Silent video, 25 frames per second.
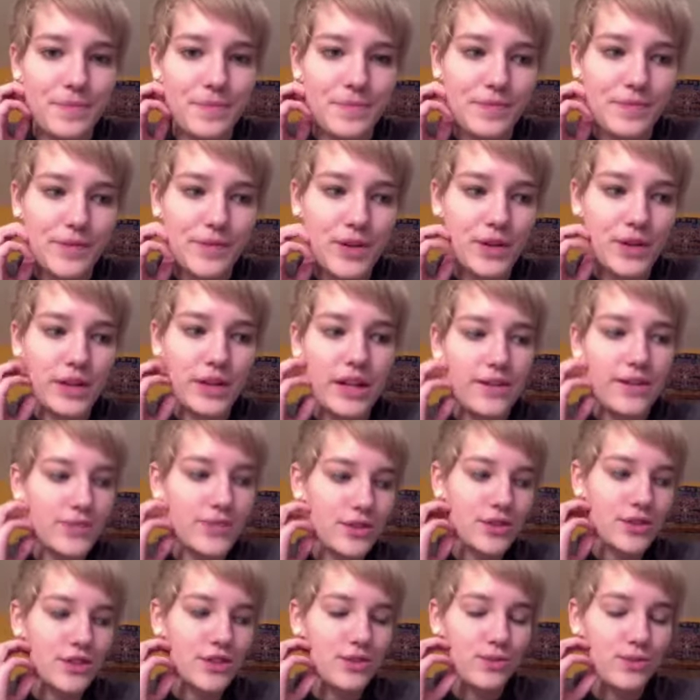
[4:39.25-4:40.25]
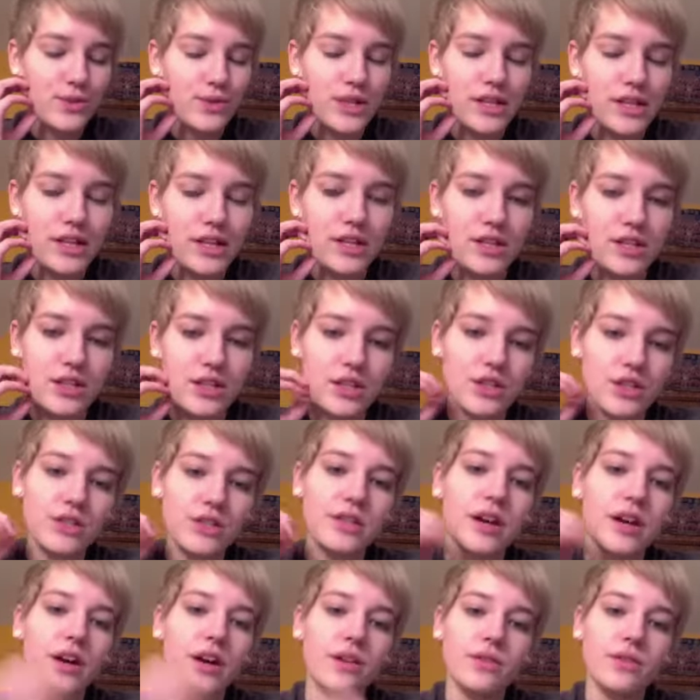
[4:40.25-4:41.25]
You really have to just read into
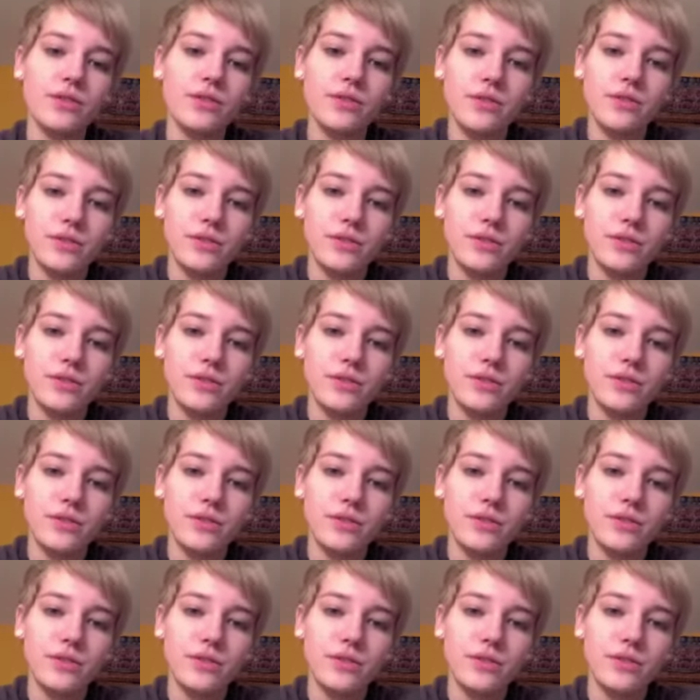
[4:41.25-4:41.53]
yourself.